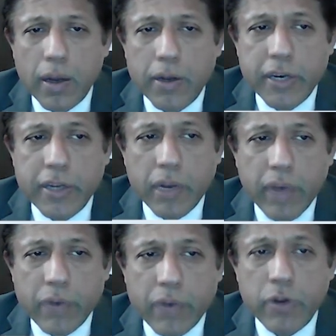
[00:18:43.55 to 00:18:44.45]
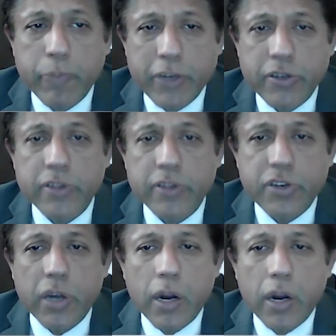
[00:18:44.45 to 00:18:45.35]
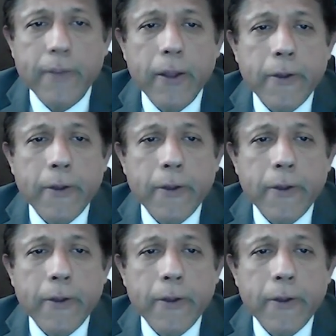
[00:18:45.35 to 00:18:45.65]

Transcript: detailed evaluation of patient in this regard.